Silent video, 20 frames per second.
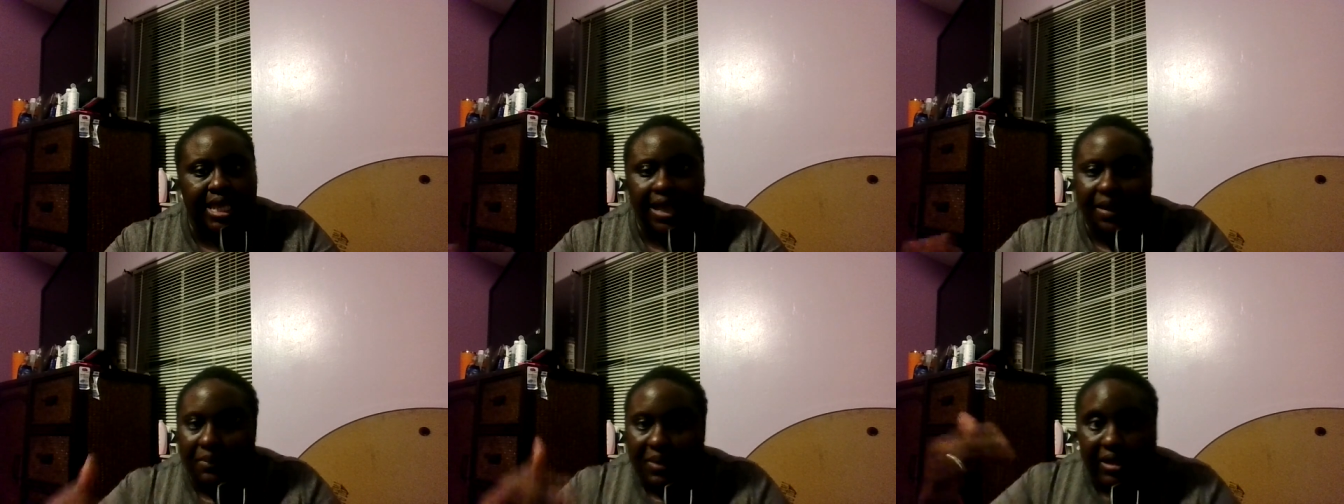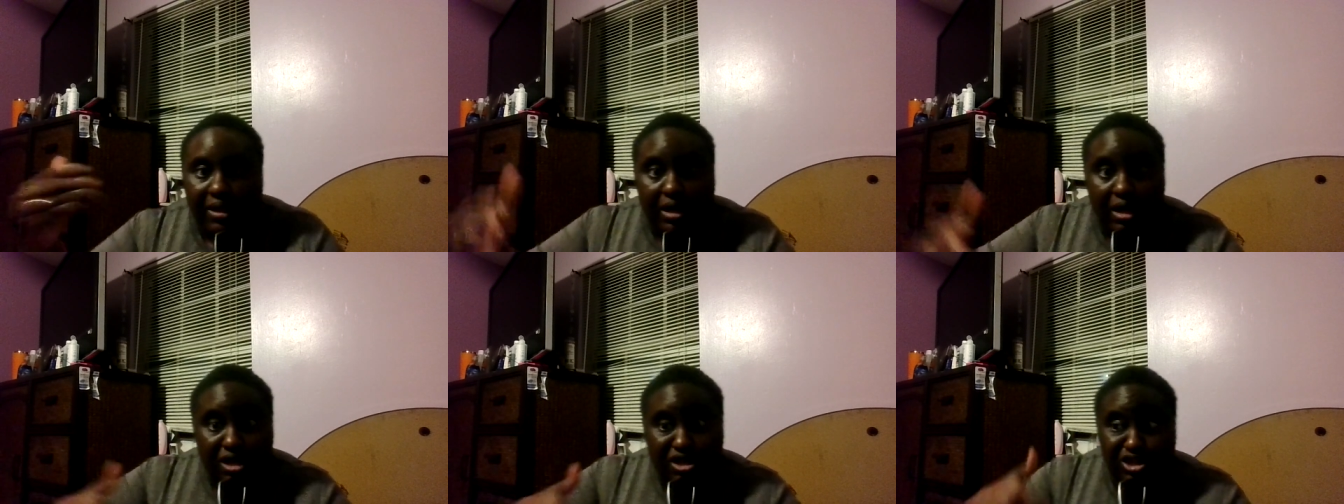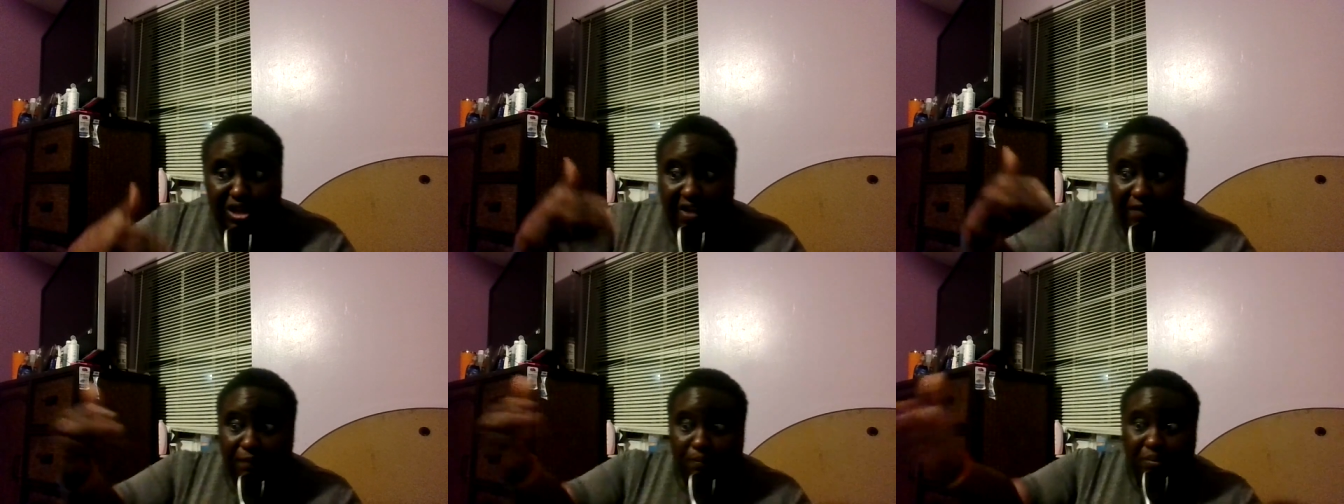because
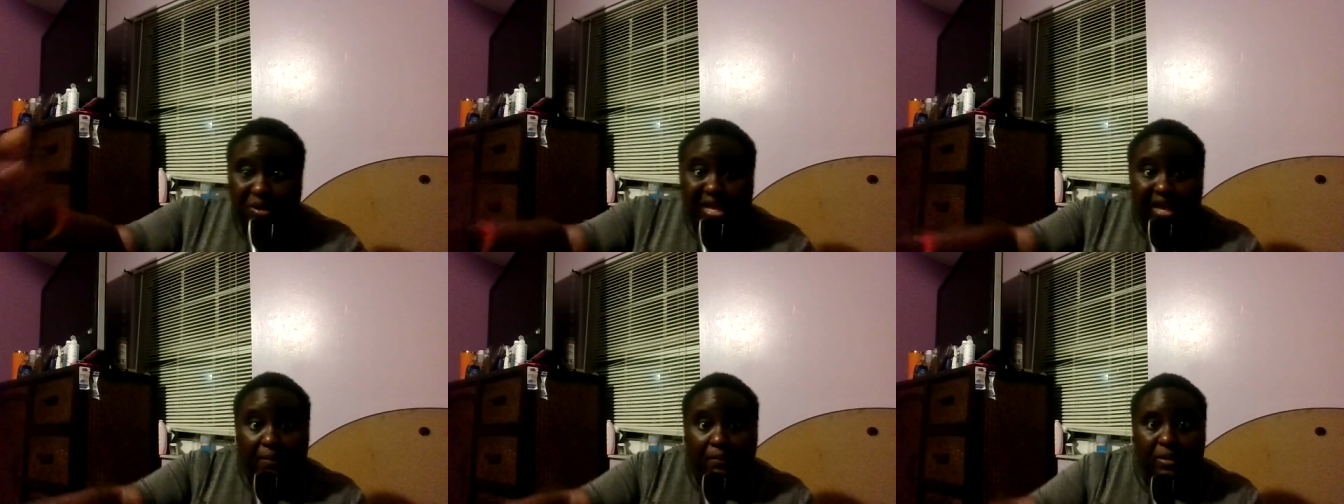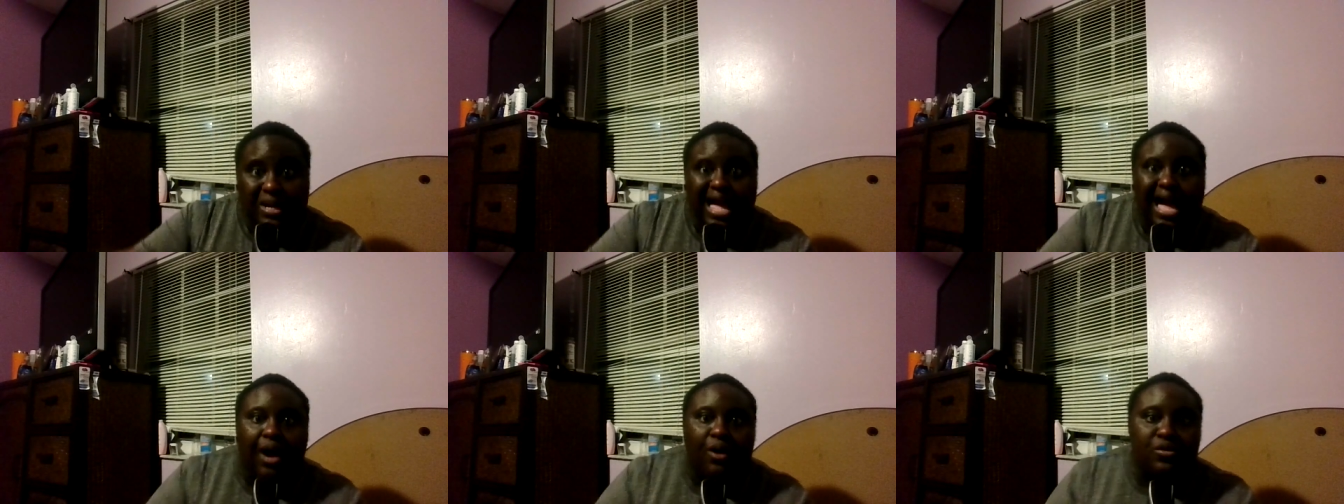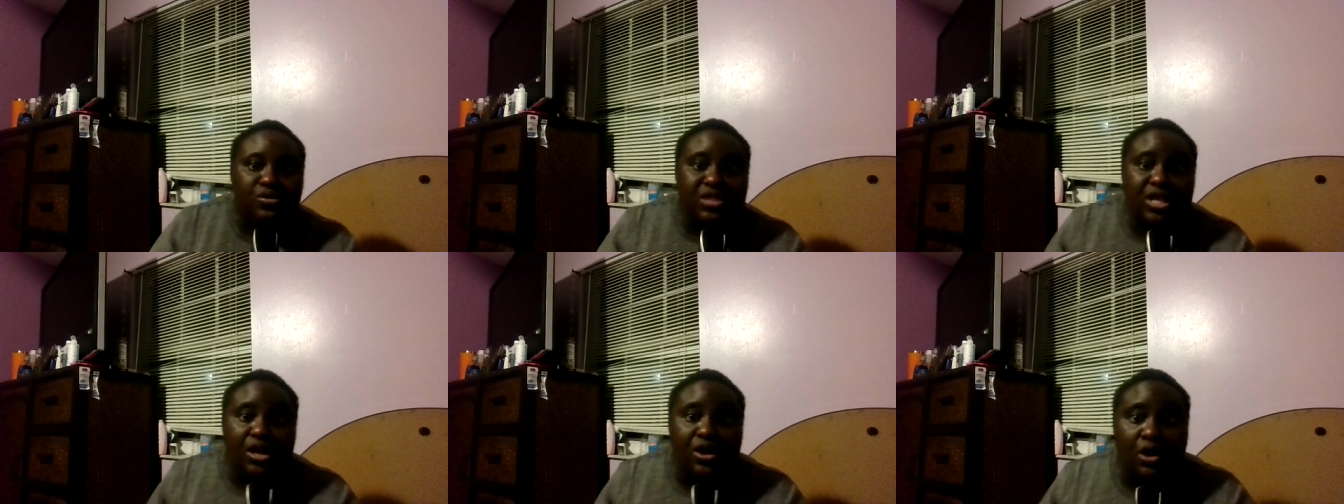you have people
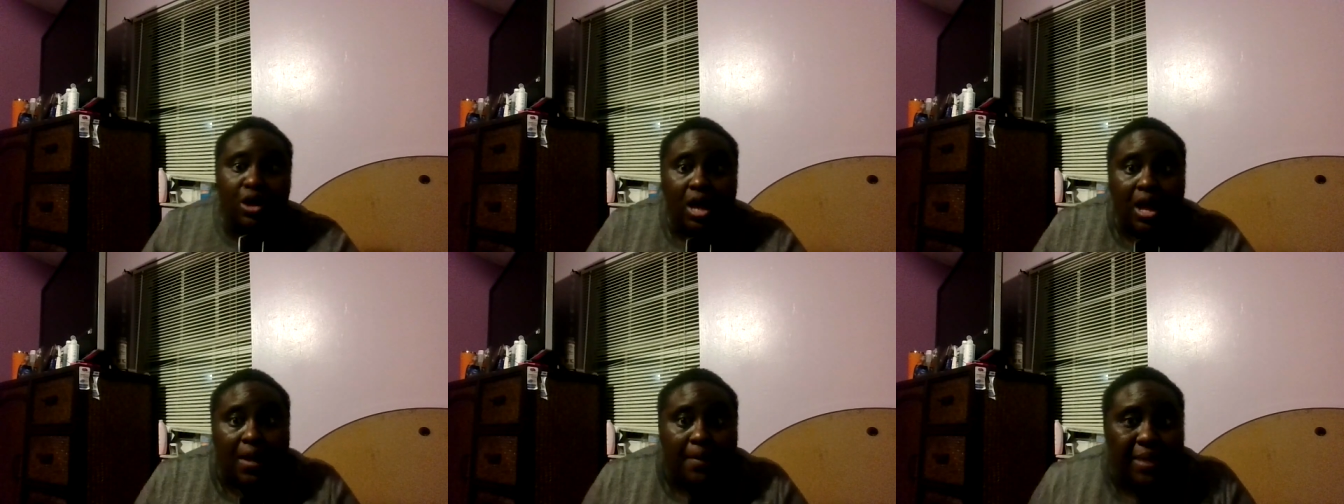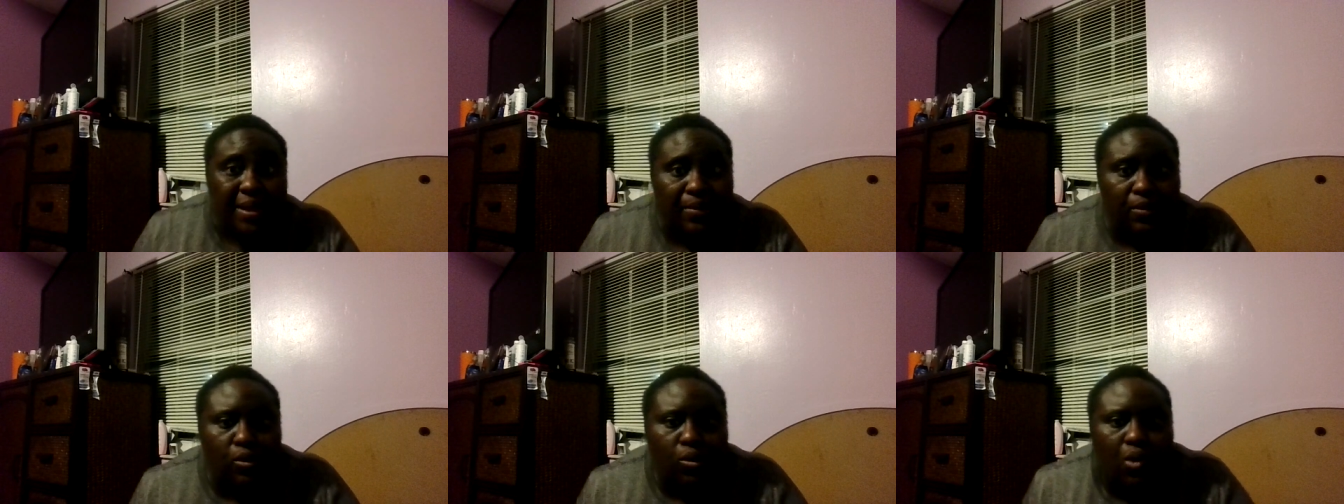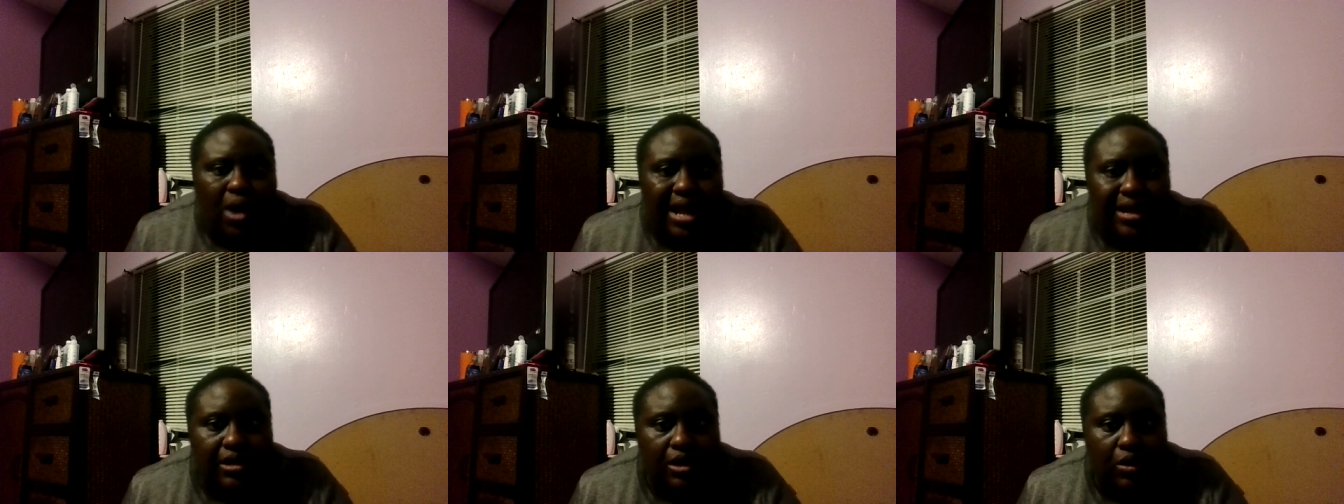out there, people who
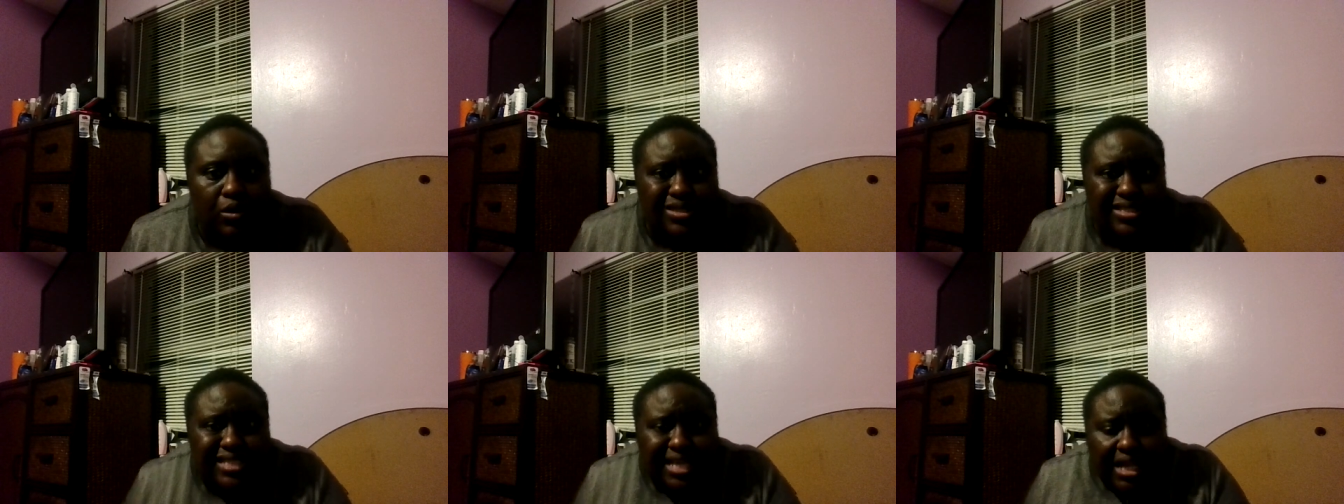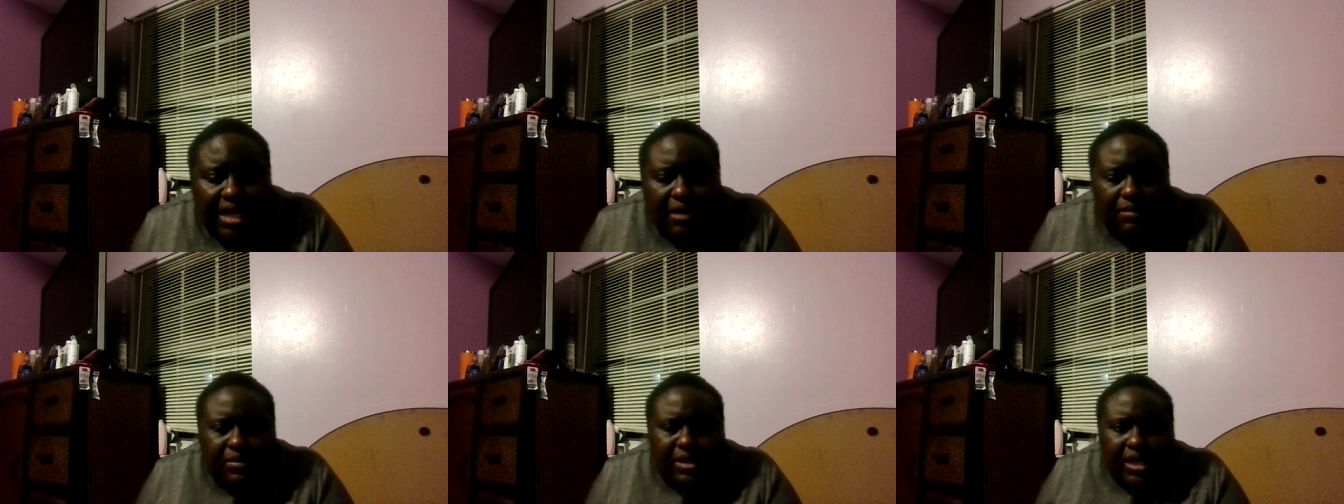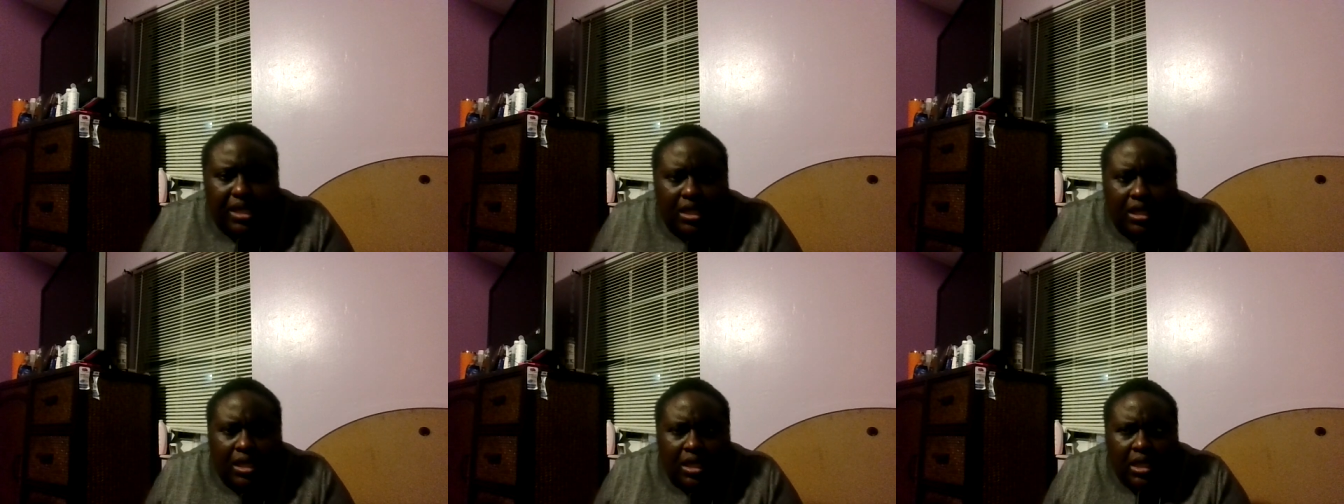I know telling me